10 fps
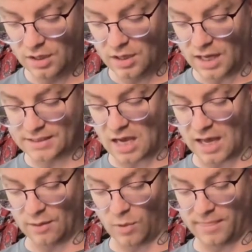A
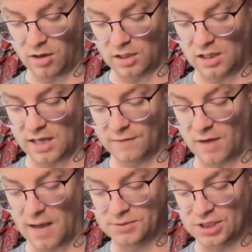time when there are a lot of
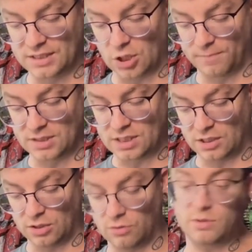options open to
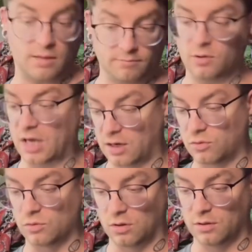you. Yep, okay,
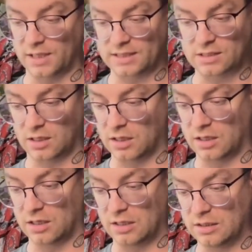cool. That's
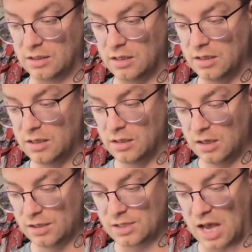good.
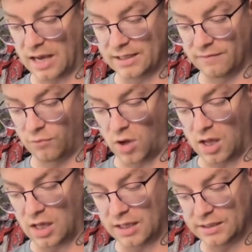Nine of
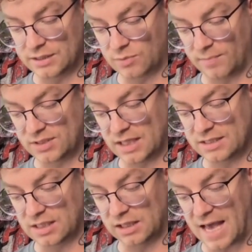Wands
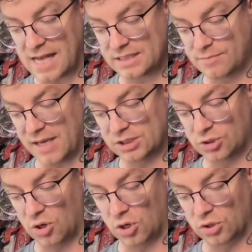represents the last
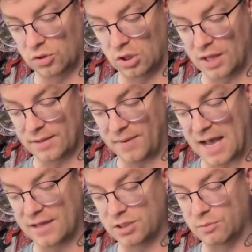major hurdle on the
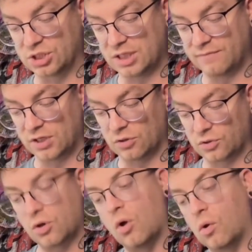path to achieving your
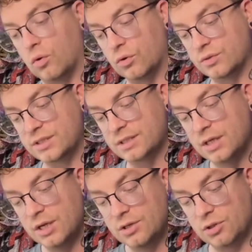goals.
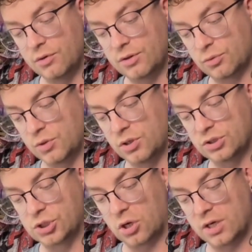Through your
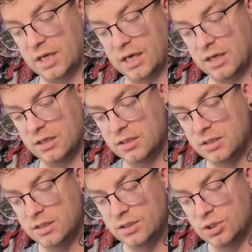journey,
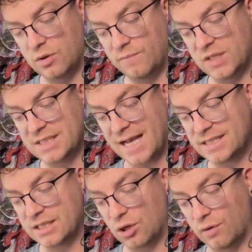you have been
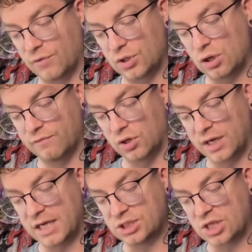tested over and over.
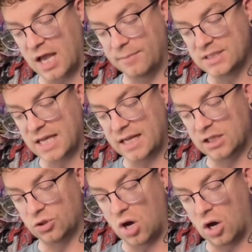Each time it's getting a
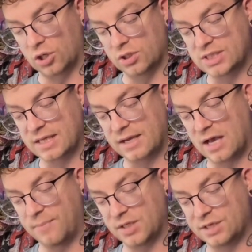little harder to get
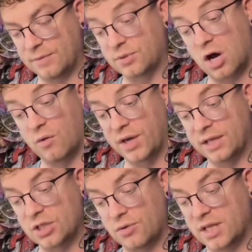up and keep
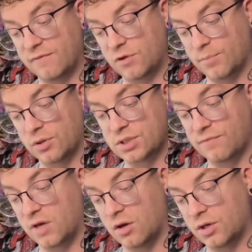going. Know that if you
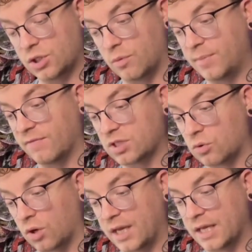persevere, you will be
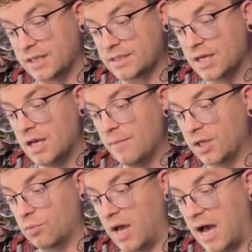victorious,
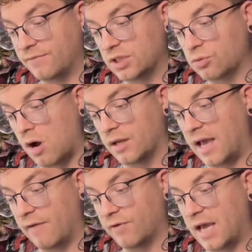but you will have to draw on
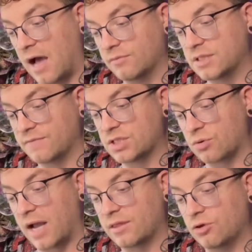every ounce of
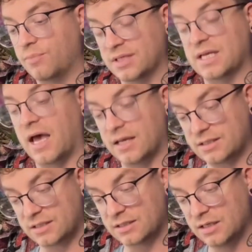strength you
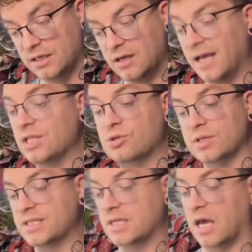possess.
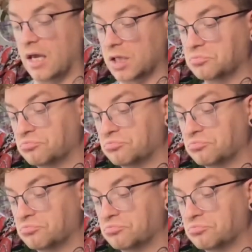Interesting.